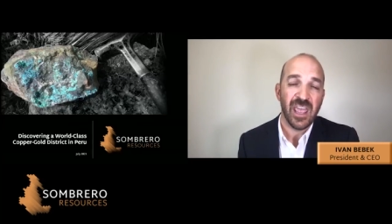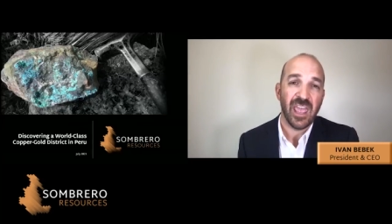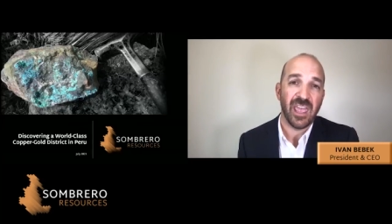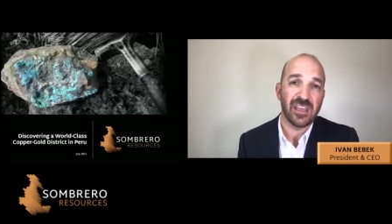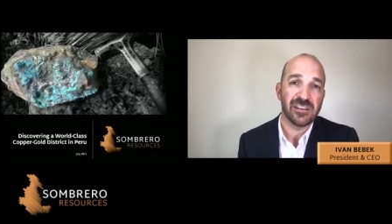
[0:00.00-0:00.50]

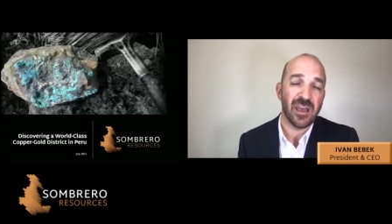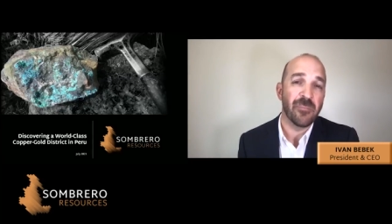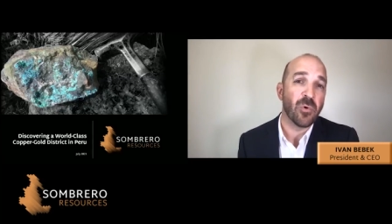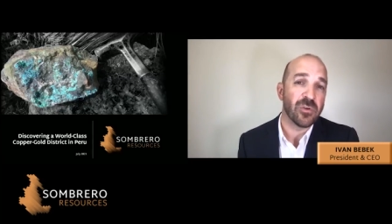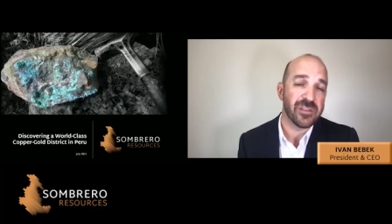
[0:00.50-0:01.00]
and I'm
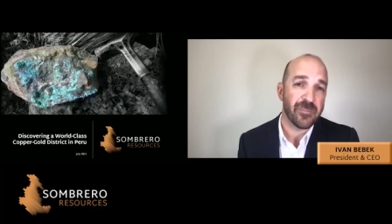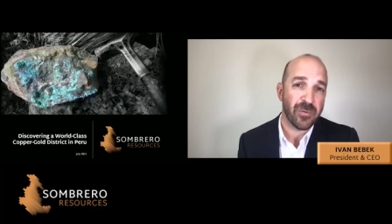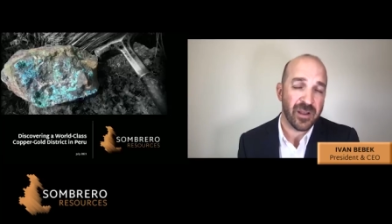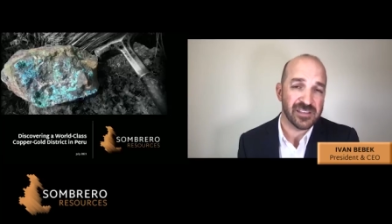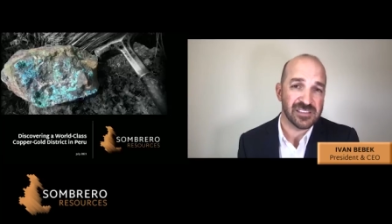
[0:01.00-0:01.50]
more than
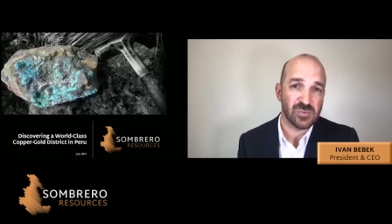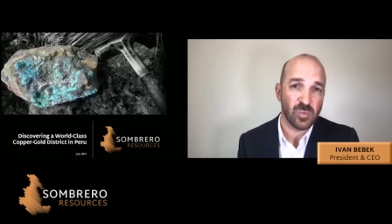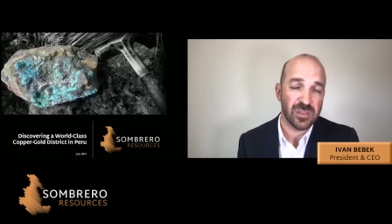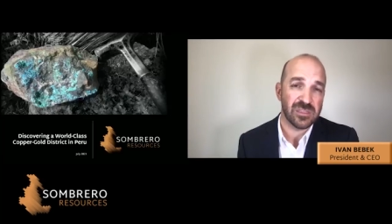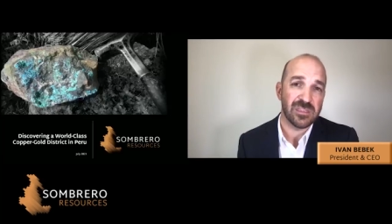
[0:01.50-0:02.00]
impressed
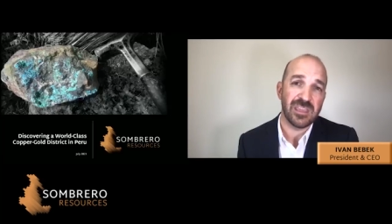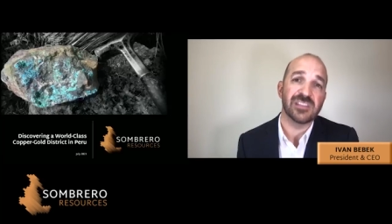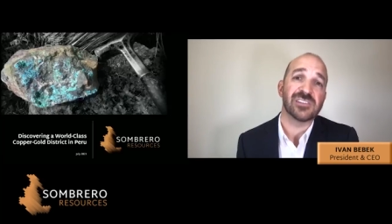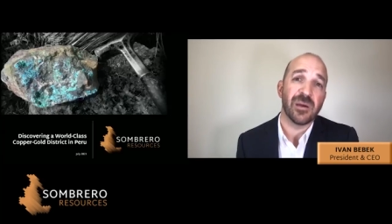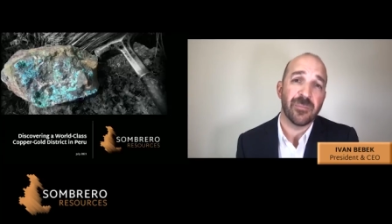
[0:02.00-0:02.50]
with
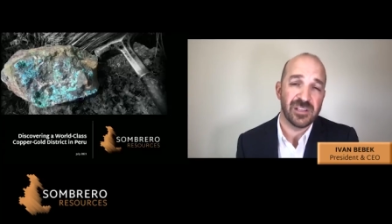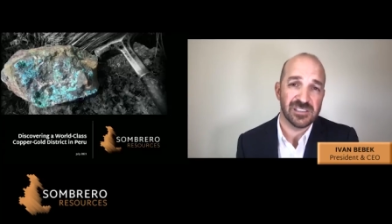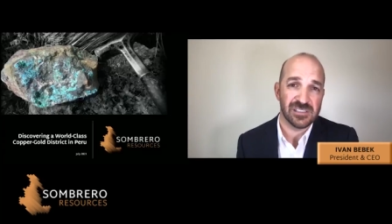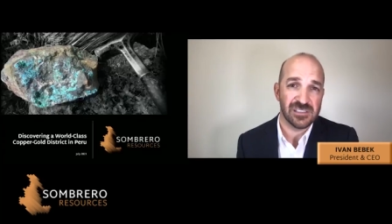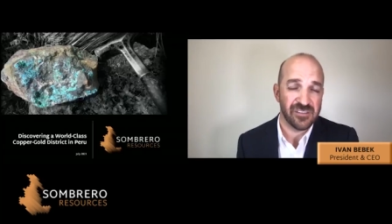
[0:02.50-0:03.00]
each
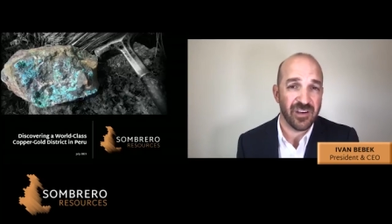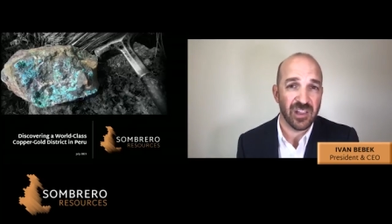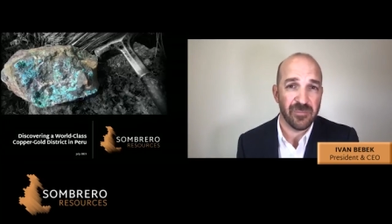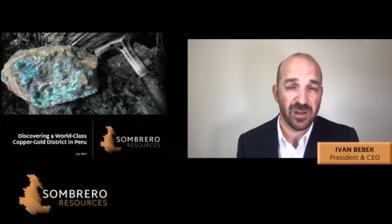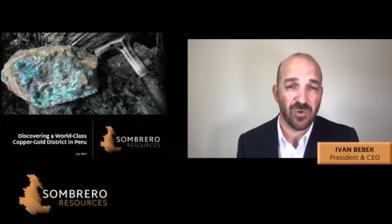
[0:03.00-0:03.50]
company's
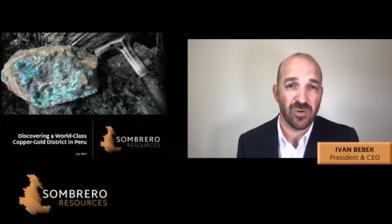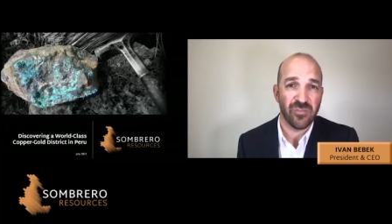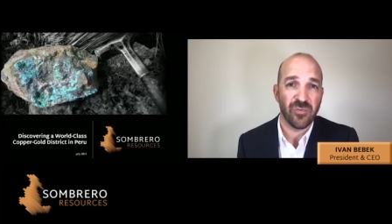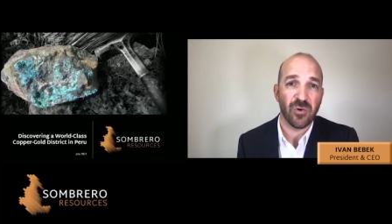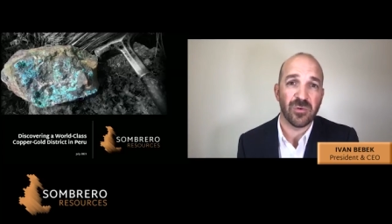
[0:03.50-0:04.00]
development going
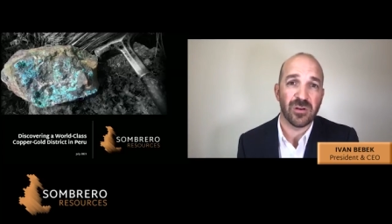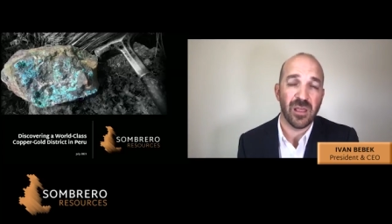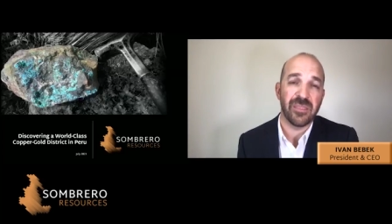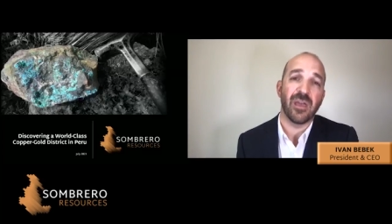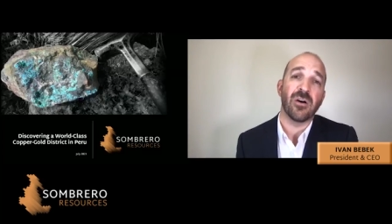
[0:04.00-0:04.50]
forward.
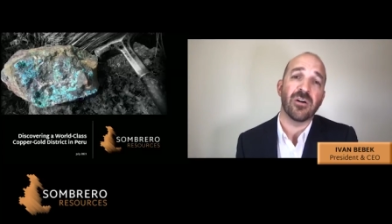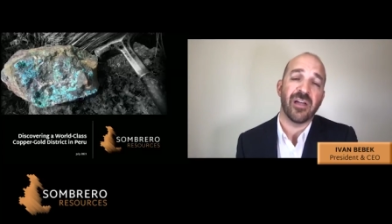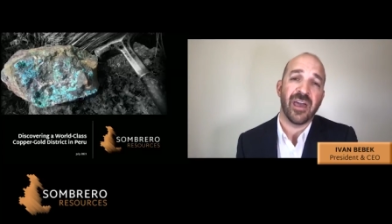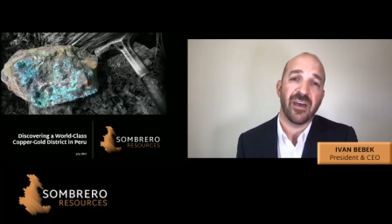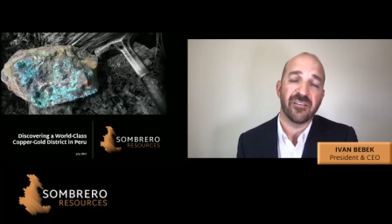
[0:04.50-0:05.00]
They all
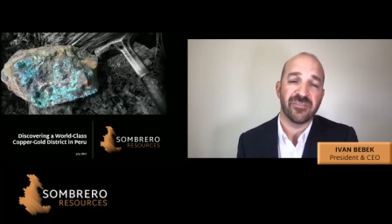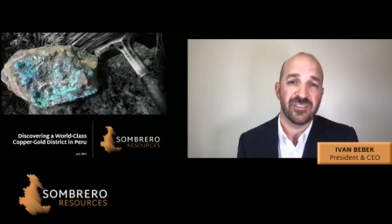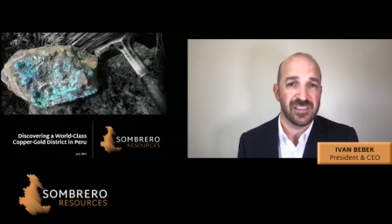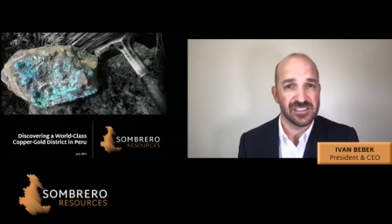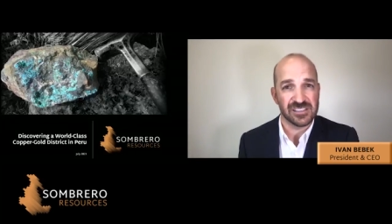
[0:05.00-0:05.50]
have
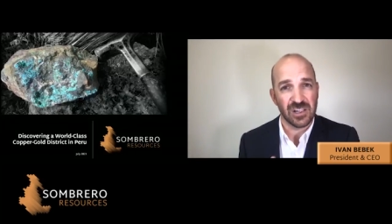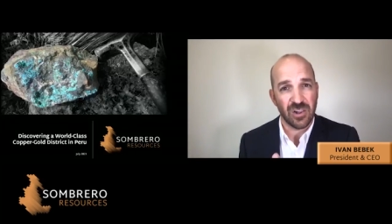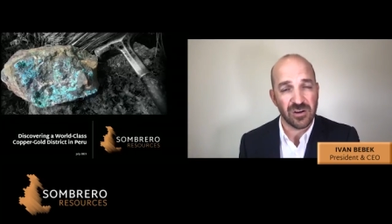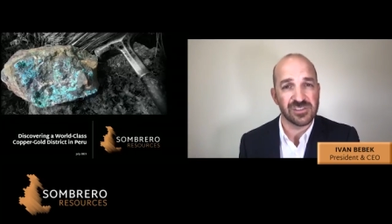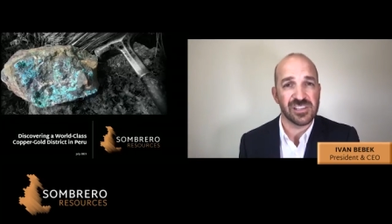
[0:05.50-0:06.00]
these
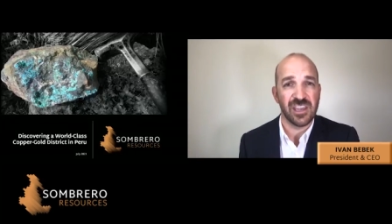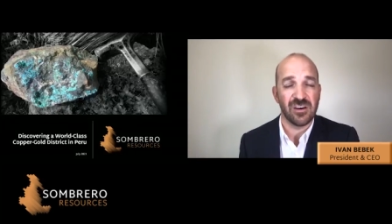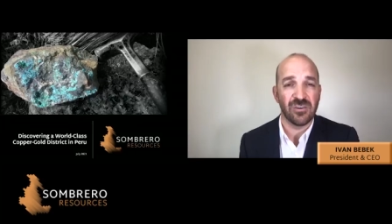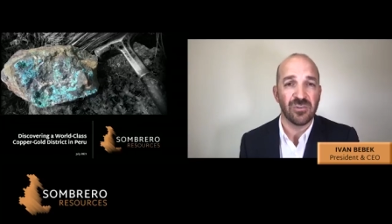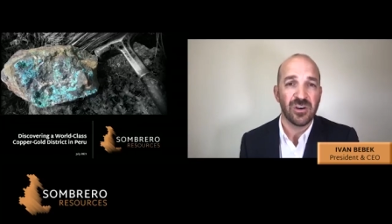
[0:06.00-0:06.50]
large
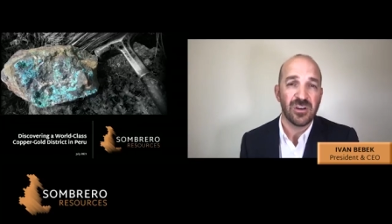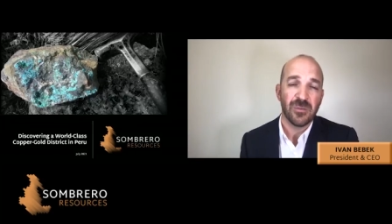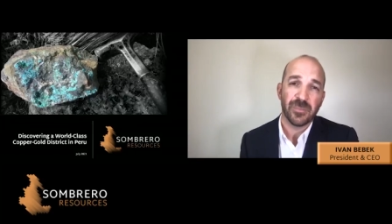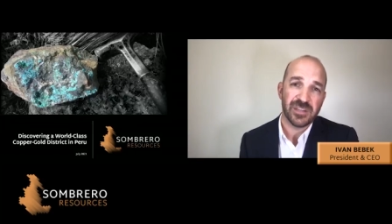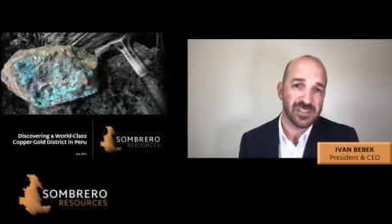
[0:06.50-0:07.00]
scale
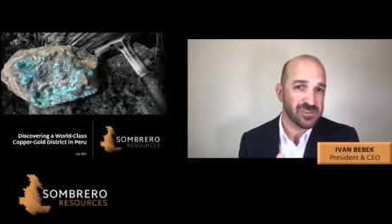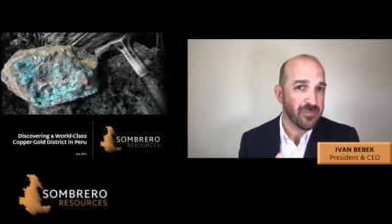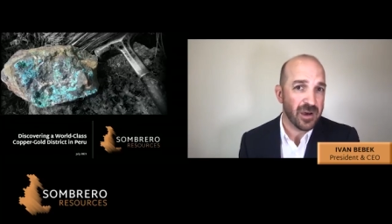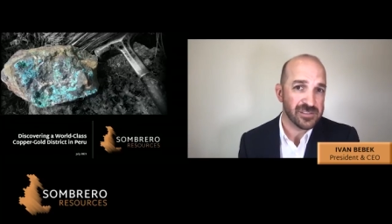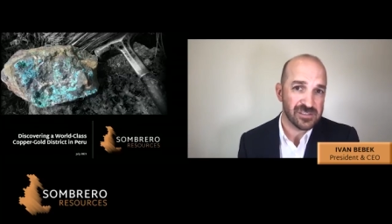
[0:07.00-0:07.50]
potential
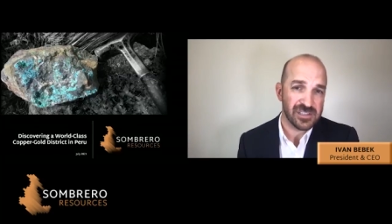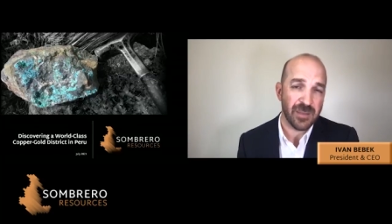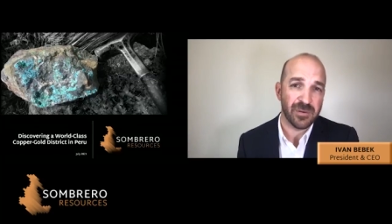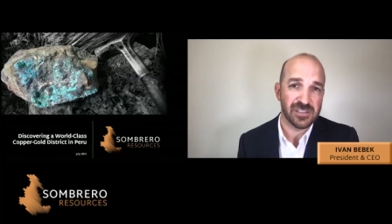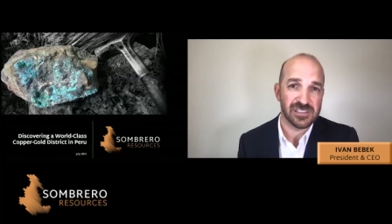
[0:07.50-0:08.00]
monster
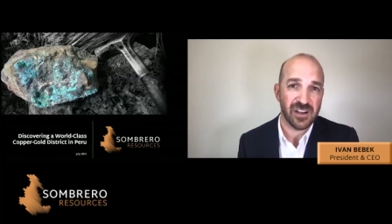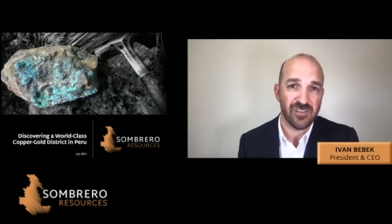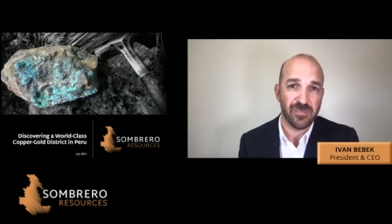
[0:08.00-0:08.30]
type of discovery